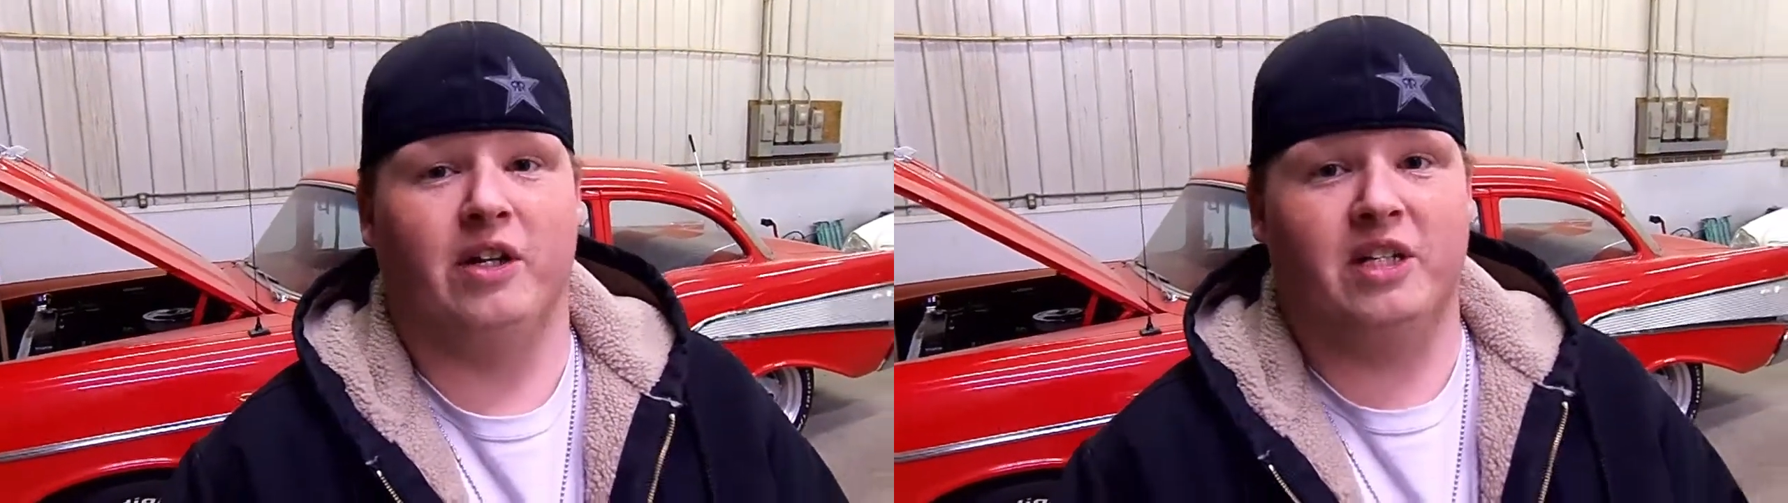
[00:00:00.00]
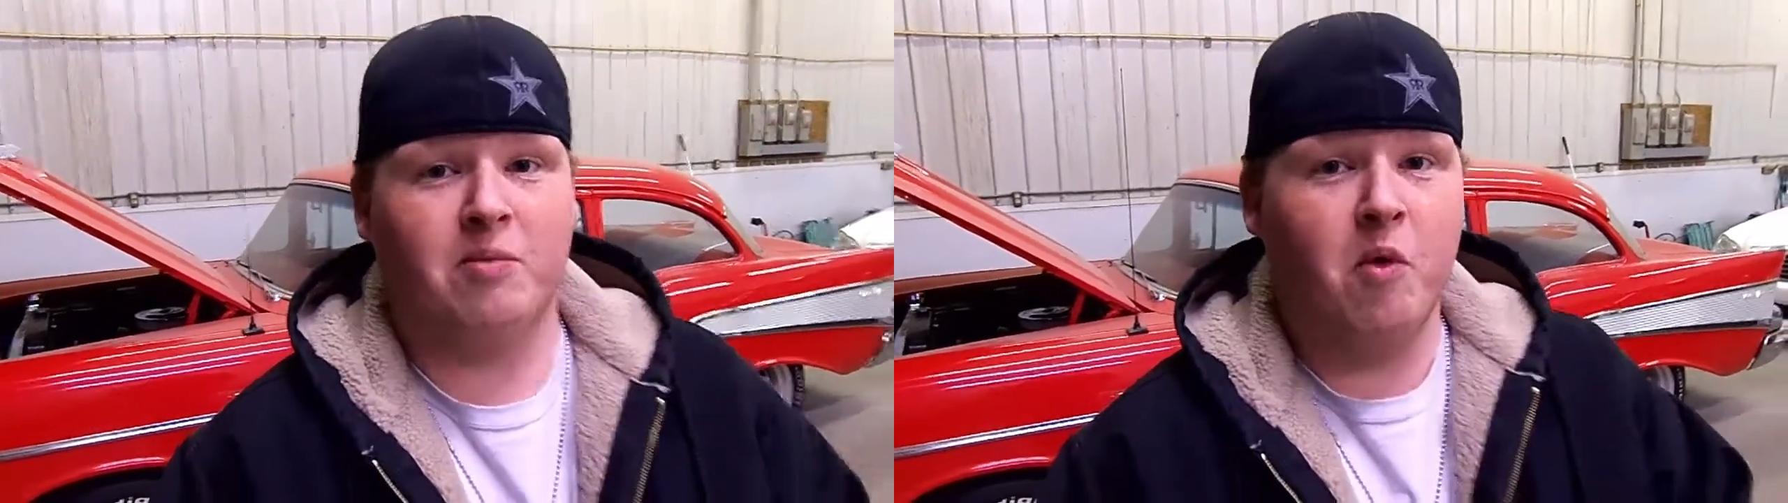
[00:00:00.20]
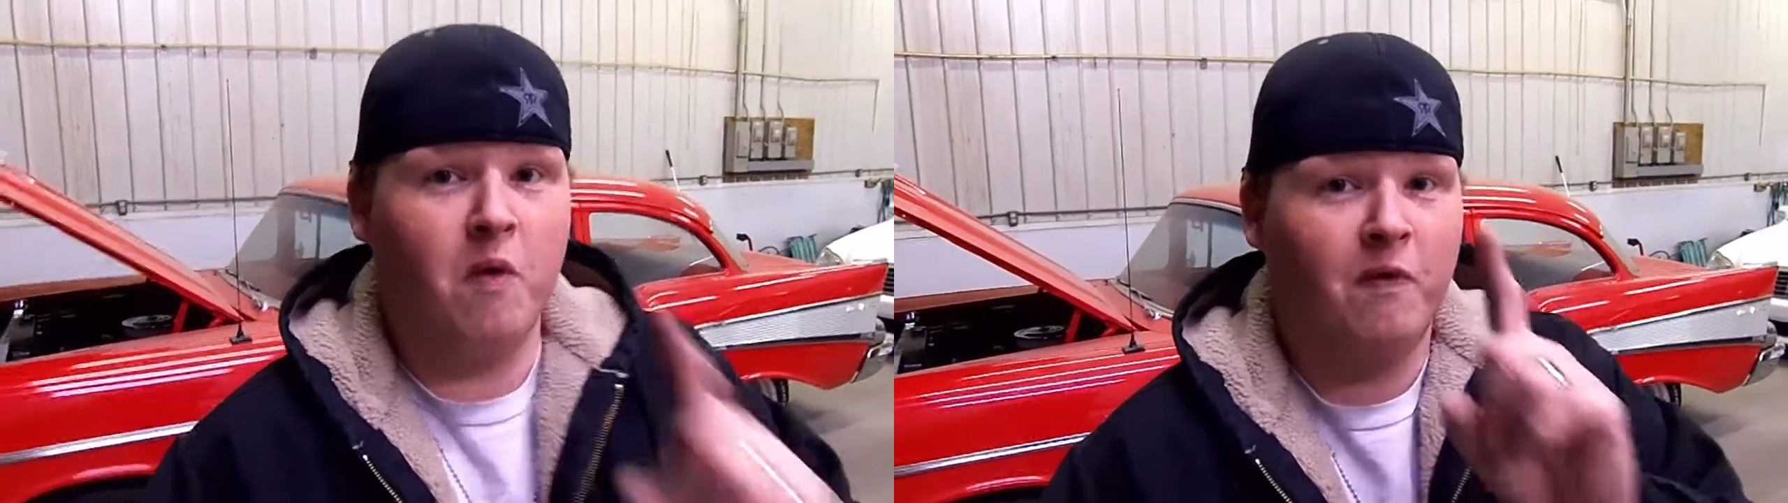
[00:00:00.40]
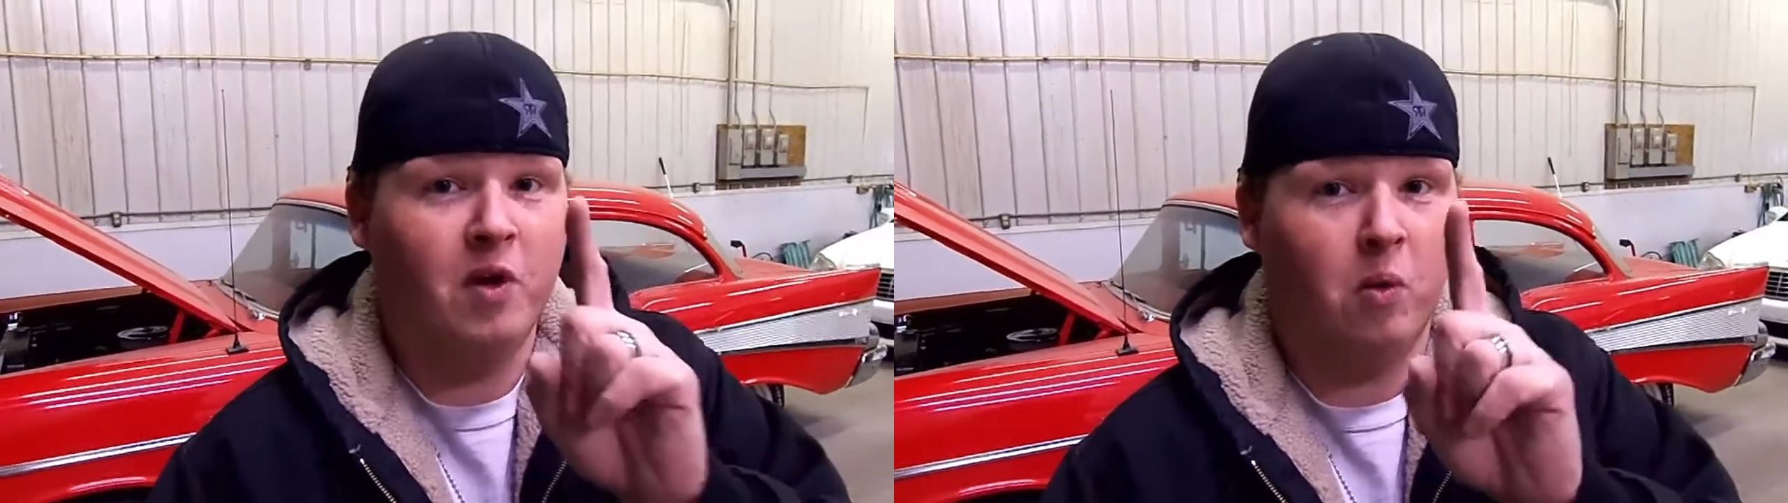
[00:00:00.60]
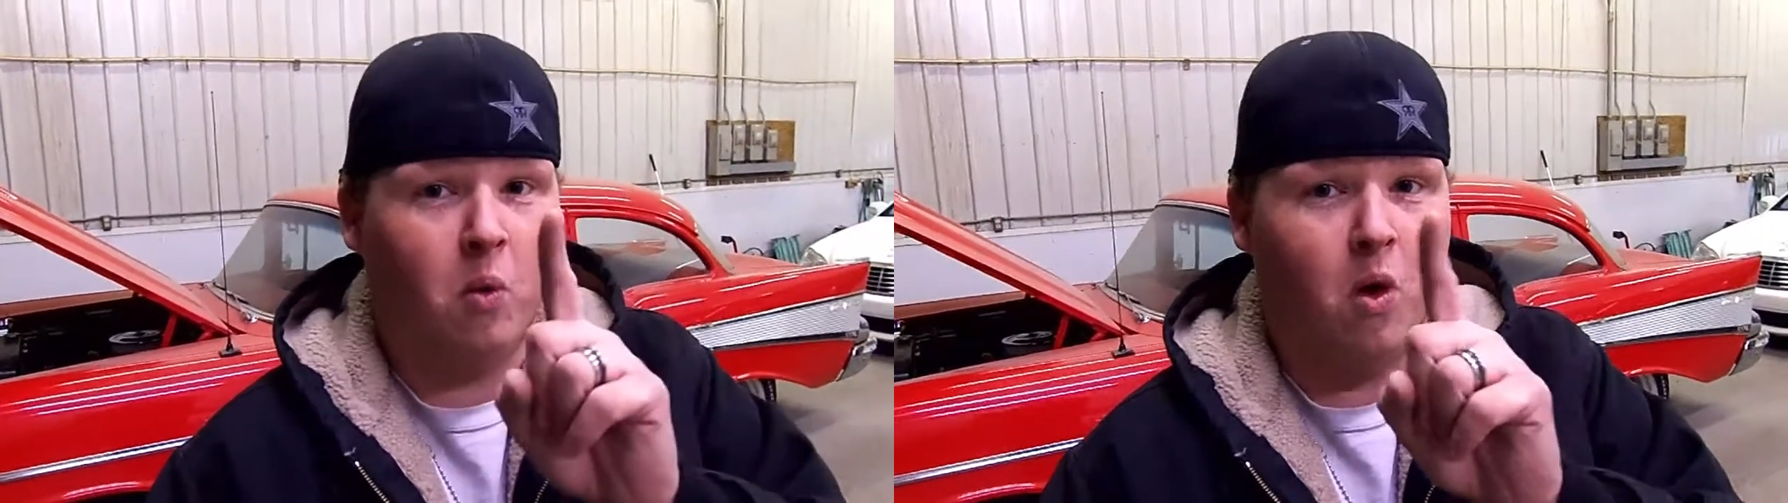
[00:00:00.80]
It's moved
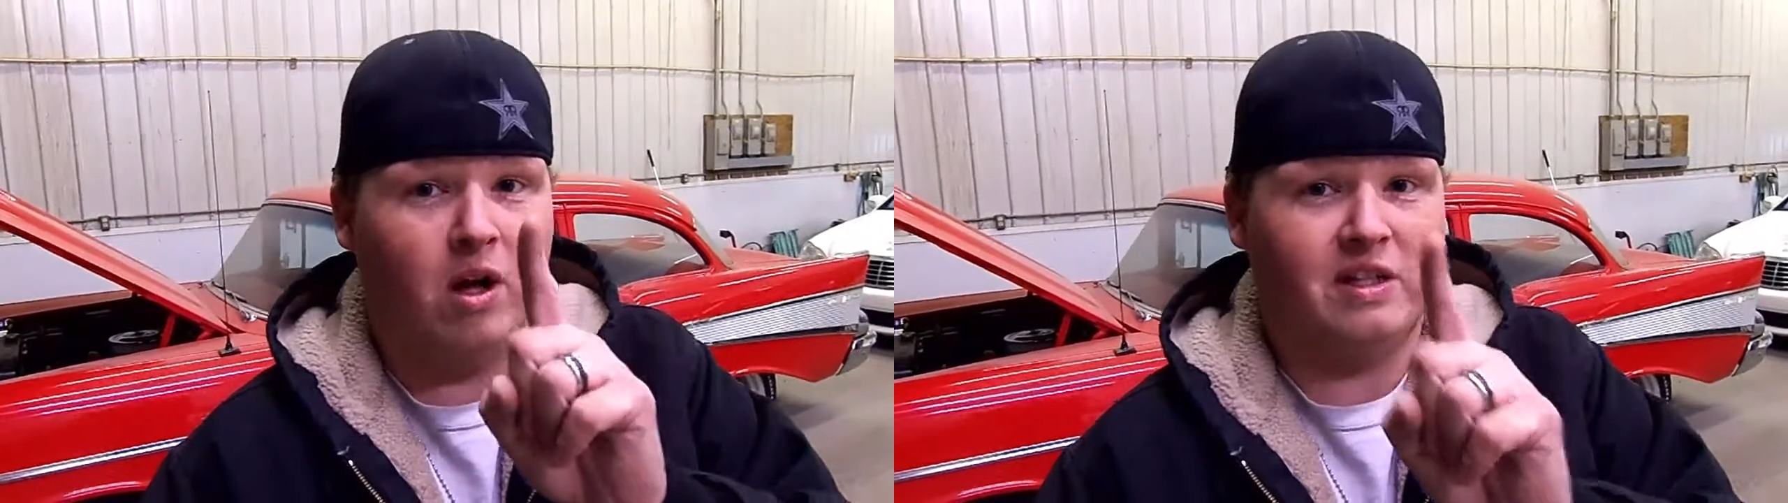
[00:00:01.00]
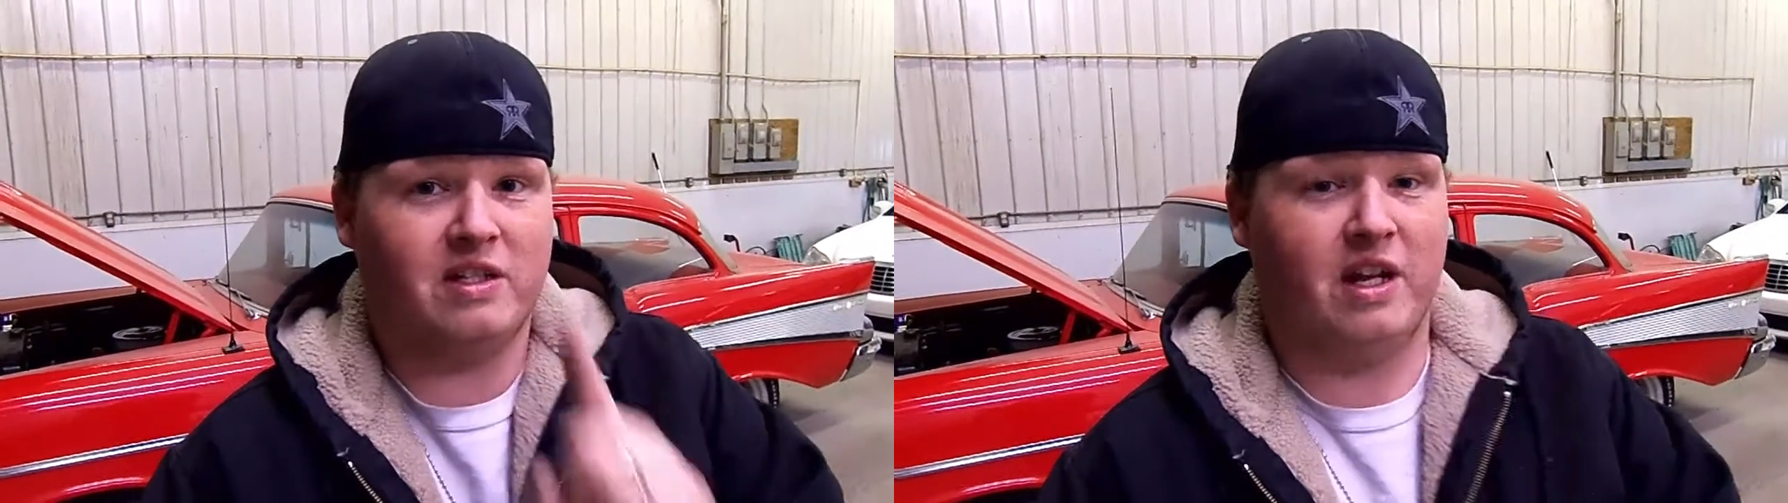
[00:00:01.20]
once,